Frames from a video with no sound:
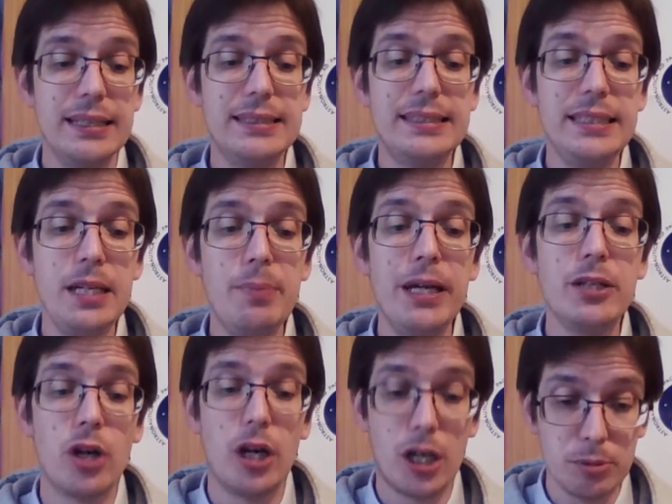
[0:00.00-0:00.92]

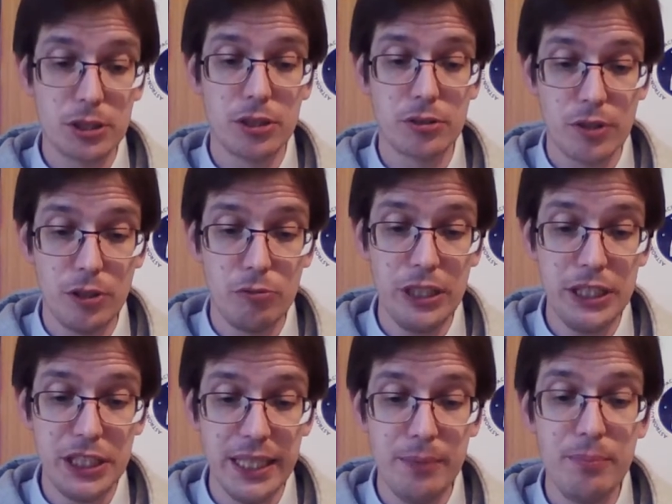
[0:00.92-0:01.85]
seabed arms control
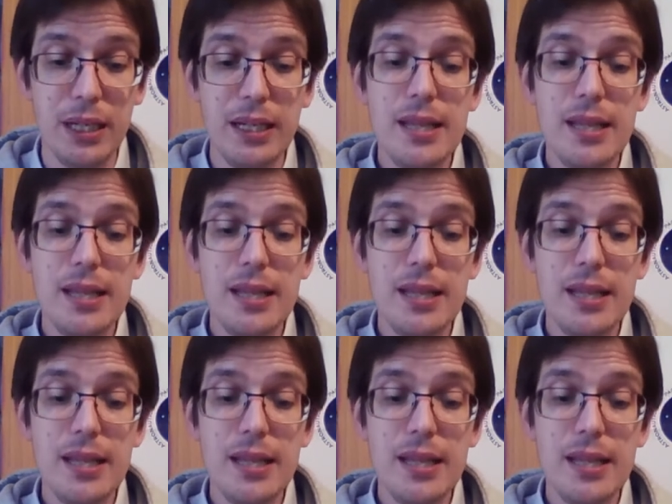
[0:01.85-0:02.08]
regime.